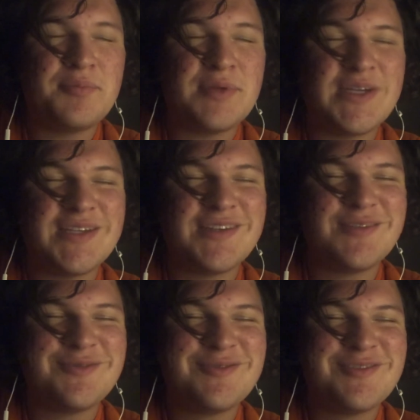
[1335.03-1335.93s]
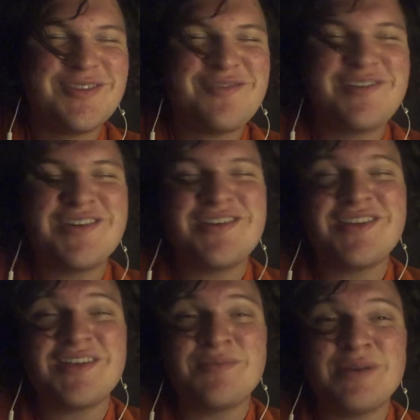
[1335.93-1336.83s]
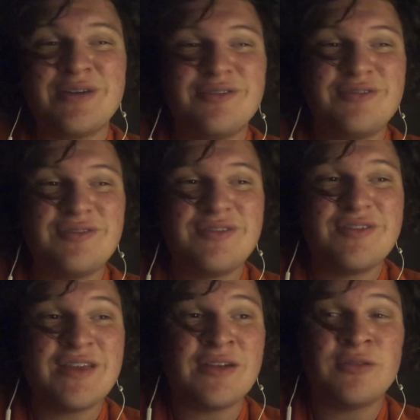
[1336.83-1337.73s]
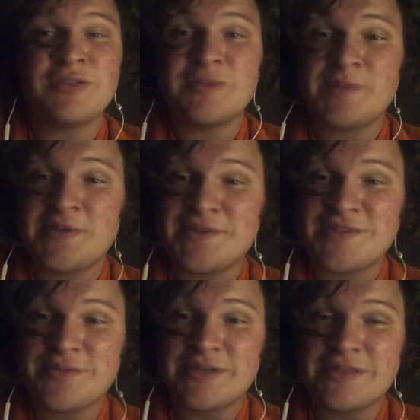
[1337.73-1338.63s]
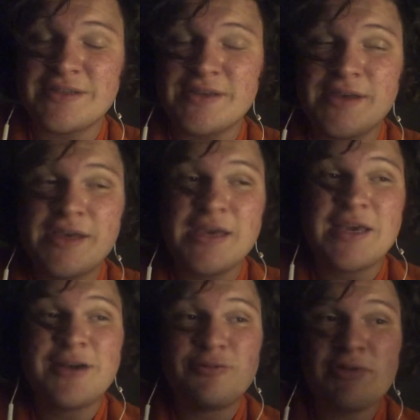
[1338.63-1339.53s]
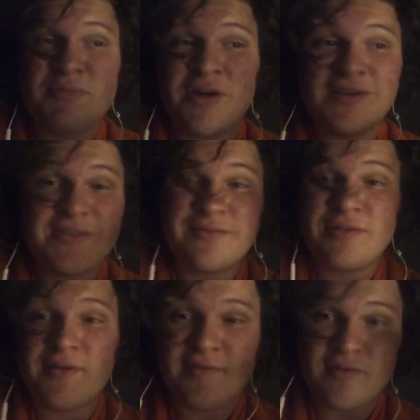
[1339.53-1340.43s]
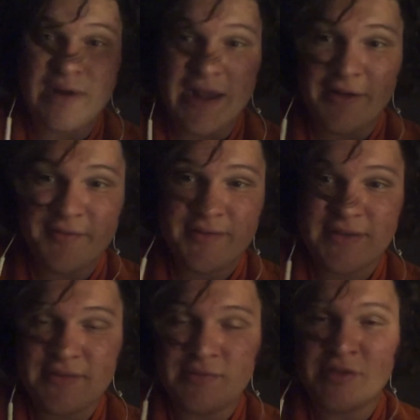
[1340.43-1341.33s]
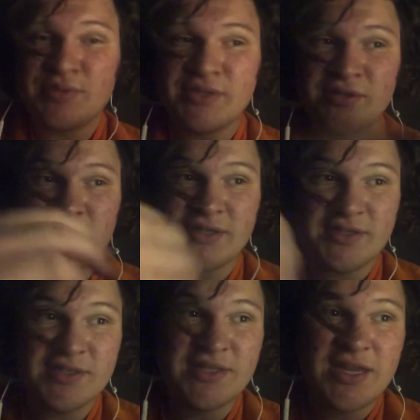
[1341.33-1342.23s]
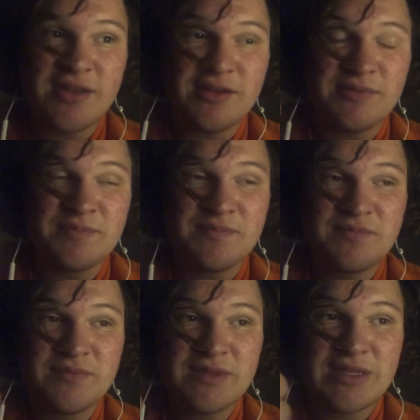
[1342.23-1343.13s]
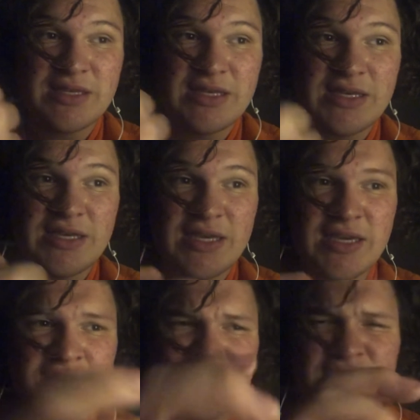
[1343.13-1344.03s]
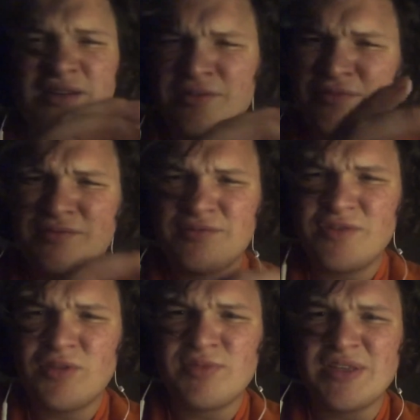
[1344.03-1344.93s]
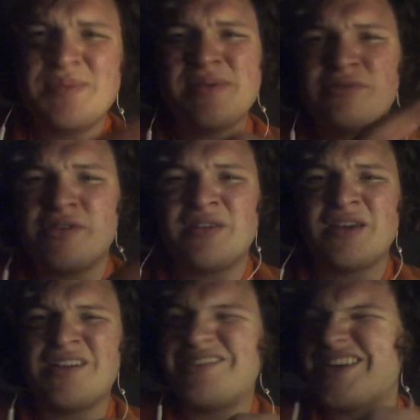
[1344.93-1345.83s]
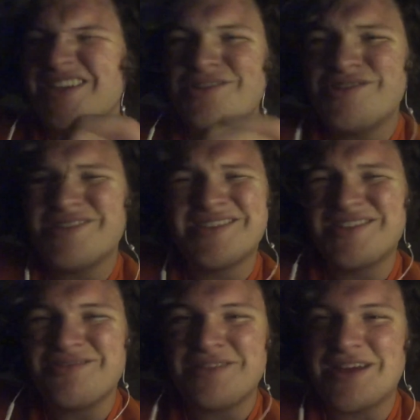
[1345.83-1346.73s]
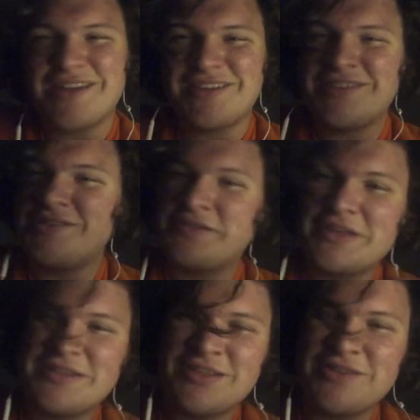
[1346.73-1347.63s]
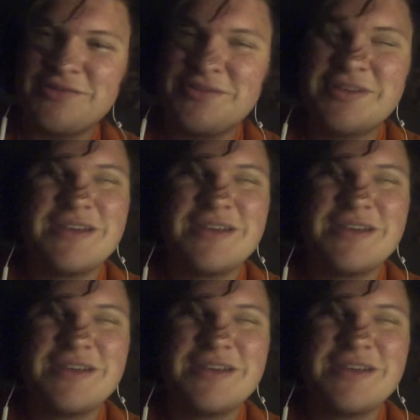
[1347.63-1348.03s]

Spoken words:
But the funny thing about that whole experience was we parked in front of a Ralph's, which was across the stadium. And, you know, normally people online are like, you shouldn't do that because you'll get towed.